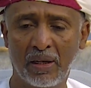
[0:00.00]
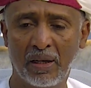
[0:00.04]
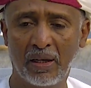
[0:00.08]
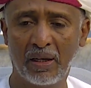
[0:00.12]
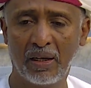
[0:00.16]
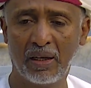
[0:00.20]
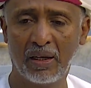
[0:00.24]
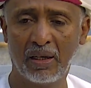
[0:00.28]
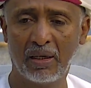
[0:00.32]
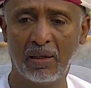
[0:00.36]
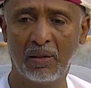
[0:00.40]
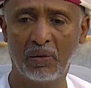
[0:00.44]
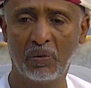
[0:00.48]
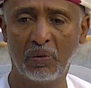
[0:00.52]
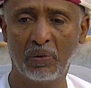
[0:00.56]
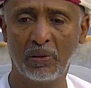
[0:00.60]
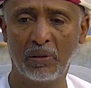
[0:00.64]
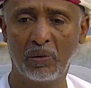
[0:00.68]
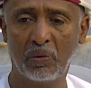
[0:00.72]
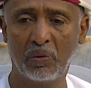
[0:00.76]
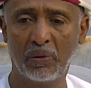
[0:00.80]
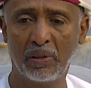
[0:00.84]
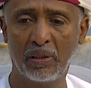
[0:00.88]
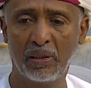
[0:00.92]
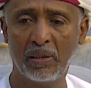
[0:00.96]

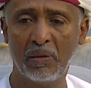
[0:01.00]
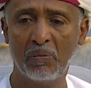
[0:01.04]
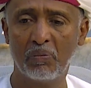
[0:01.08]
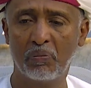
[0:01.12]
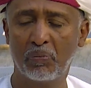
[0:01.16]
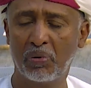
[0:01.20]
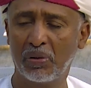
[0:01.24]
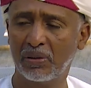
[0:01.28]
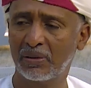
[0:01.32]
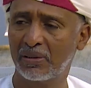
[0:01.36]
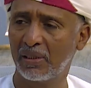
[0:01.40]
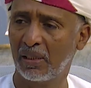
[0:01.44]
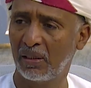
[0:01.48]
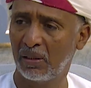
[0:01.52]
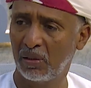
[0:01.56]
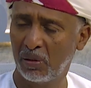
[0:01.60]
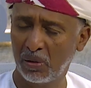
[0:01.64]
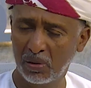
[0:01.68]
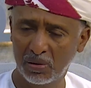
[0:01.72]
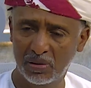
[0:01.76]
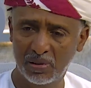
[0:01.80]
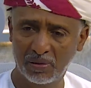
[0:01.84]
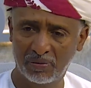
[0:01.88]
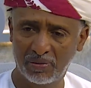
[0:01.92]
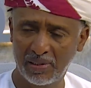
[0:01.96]
We import a
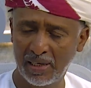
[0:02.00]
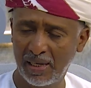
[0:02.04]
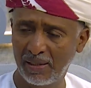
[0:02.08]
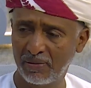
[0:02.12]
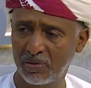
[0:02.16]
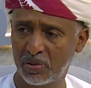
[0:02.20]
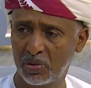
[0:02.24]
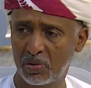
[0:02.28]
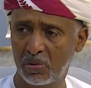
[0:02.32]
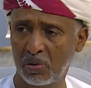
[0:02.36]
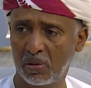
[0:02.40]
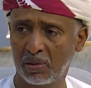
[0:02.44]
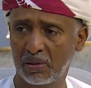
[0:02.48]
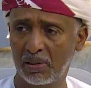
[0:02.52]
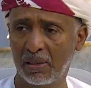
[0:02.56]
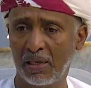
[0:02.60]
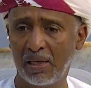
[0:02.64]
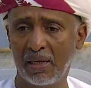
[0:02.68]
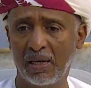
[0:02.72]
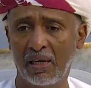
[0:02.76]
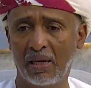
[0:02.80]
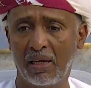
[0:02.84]
lot of livestock,